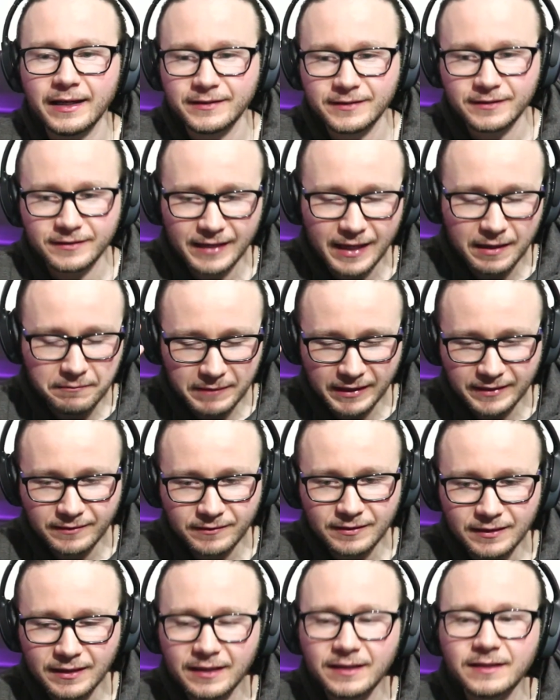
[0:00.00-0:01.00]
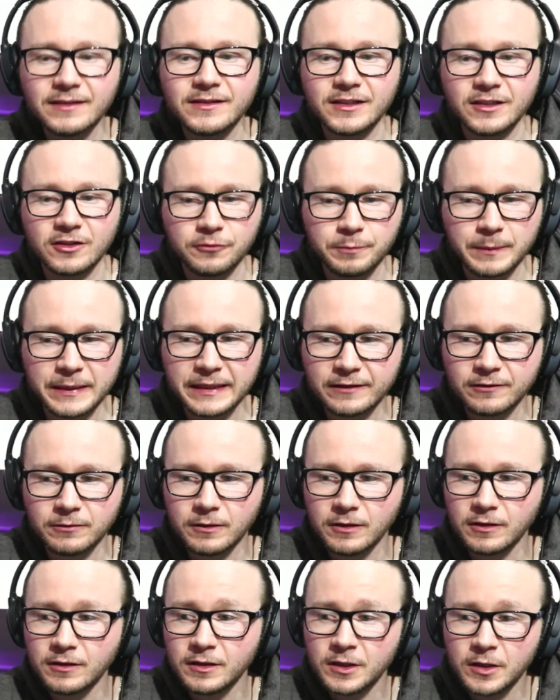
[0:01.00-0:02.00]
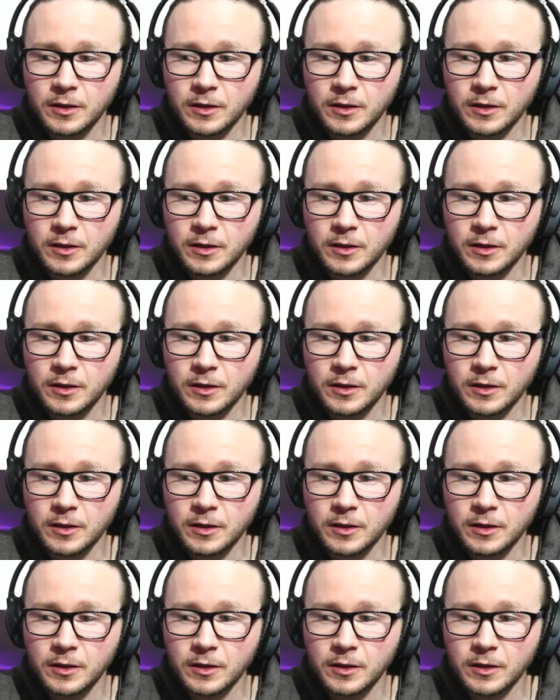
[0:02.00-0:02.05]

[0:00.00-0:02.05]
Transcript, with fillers: She's there mentally and she can speak to her.